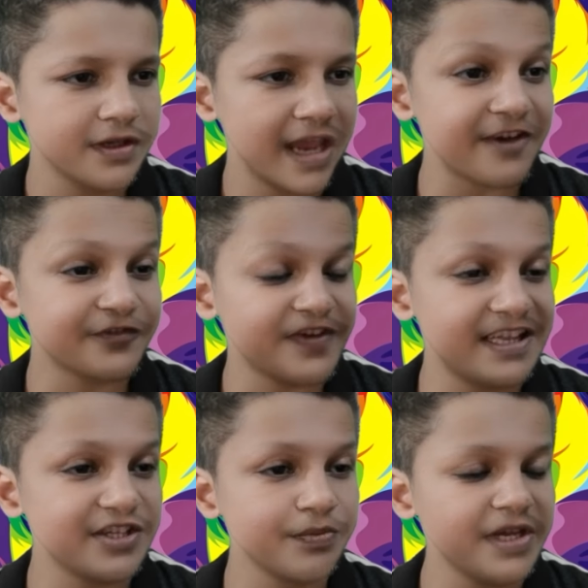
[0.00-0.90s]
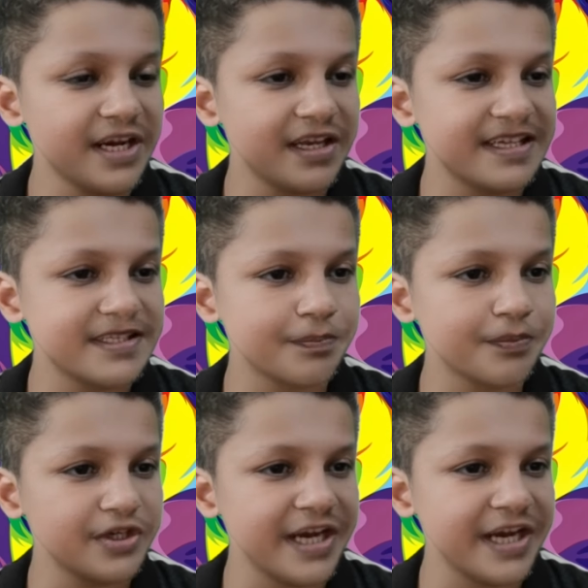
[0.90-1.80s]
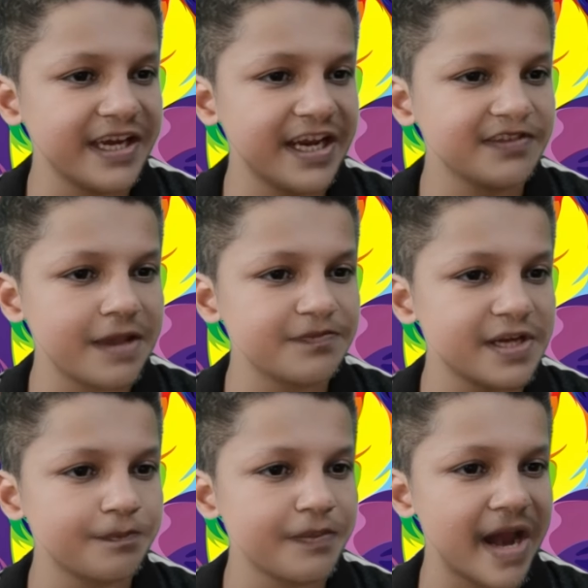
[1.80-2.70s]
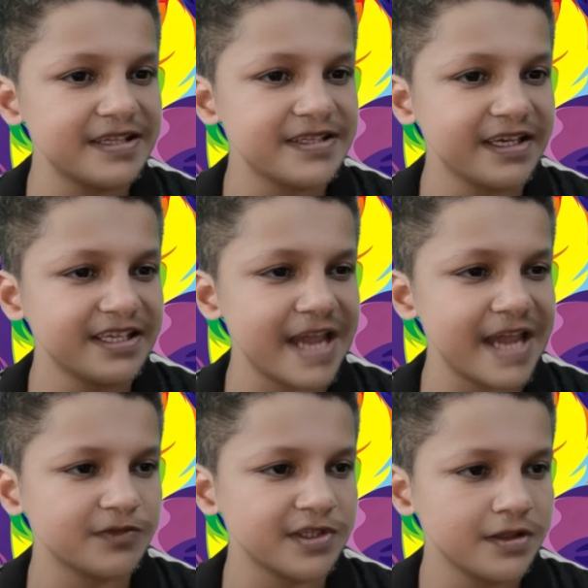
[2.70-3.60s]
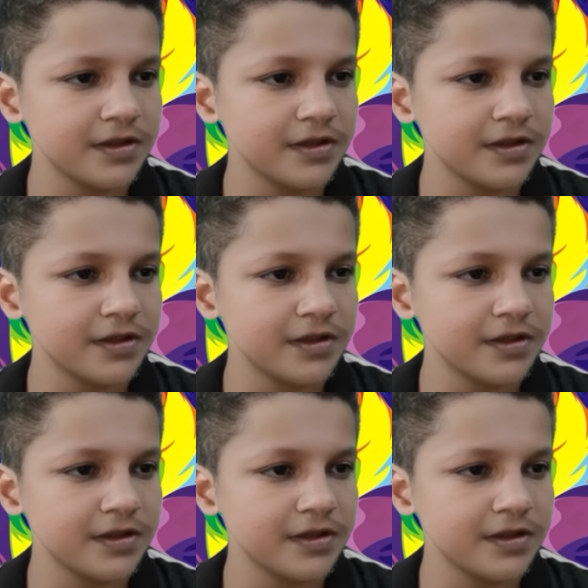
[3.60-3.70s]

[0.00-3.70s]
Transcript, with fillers: have felt merely supporting and give them surprising depth.